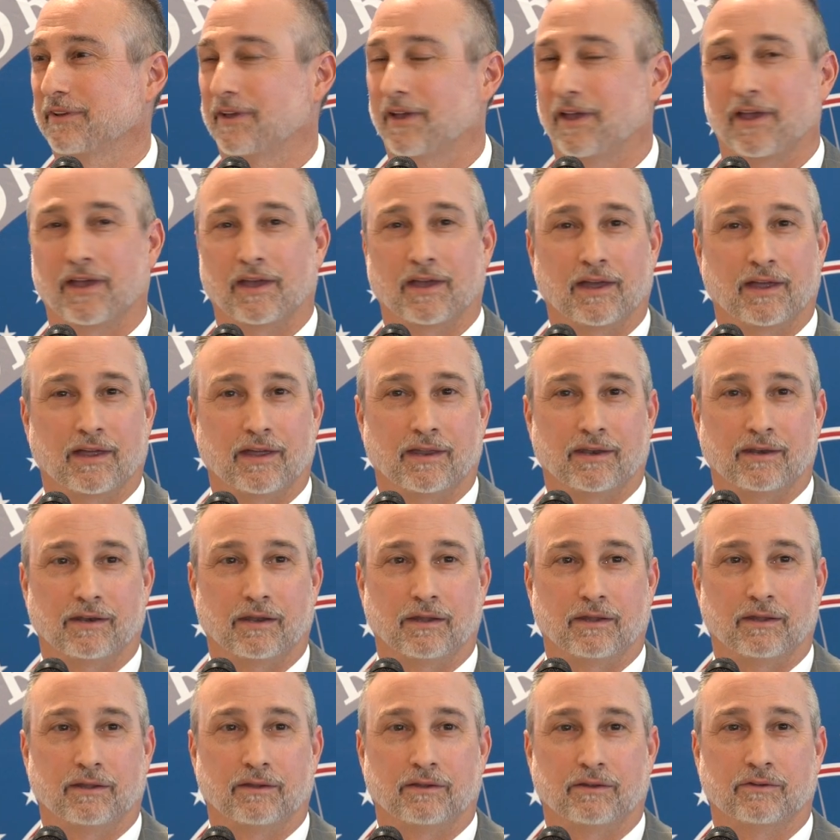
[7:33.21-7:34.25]
and
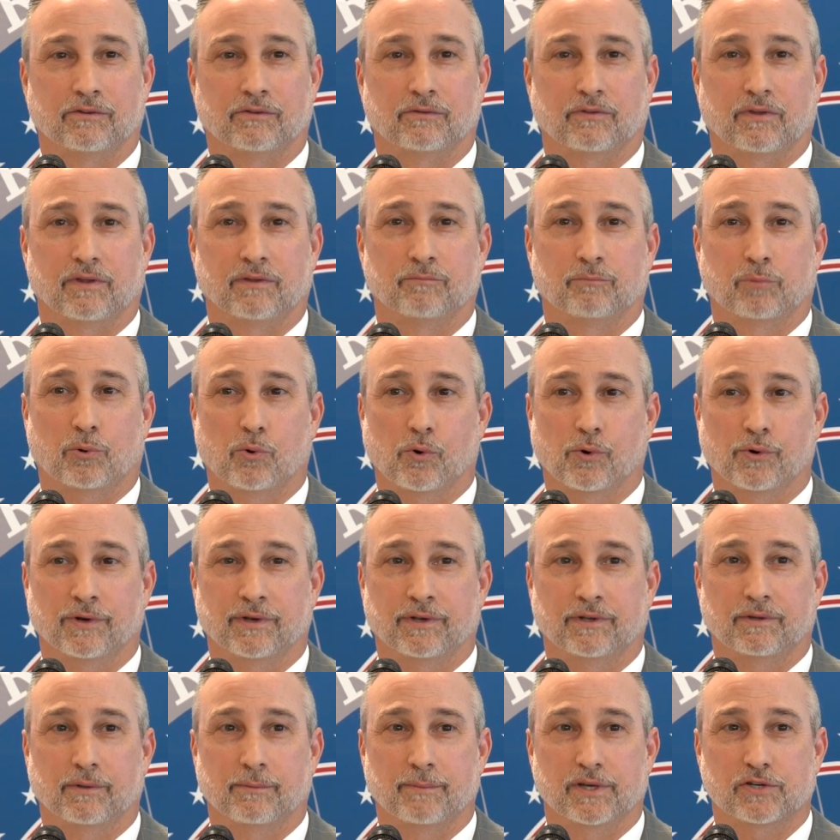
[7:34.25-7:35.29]
it is
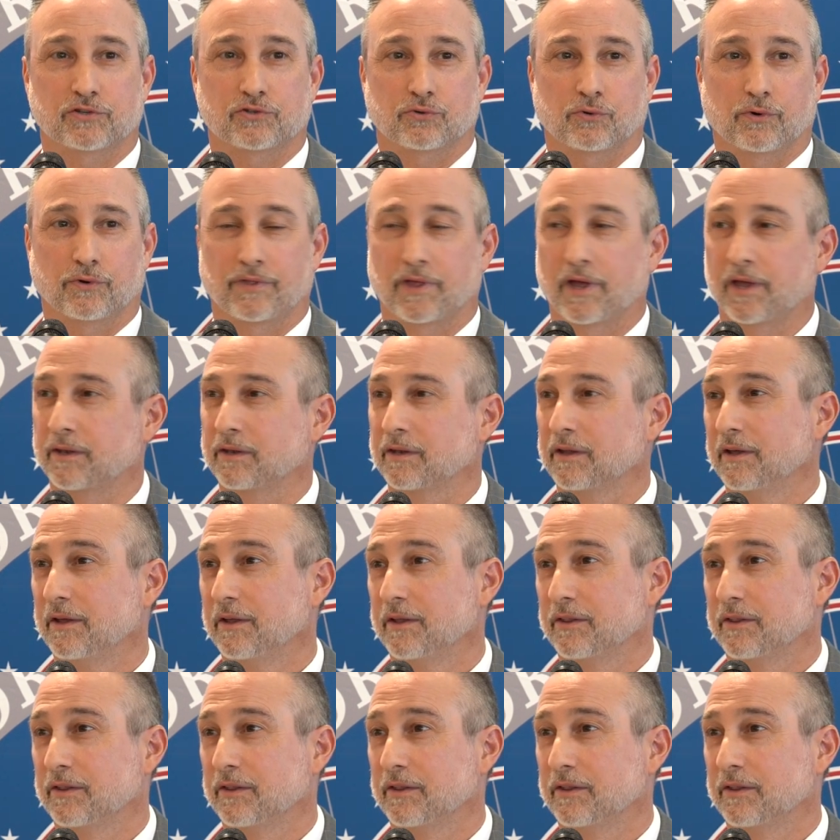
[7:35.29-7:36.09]
important to make sure that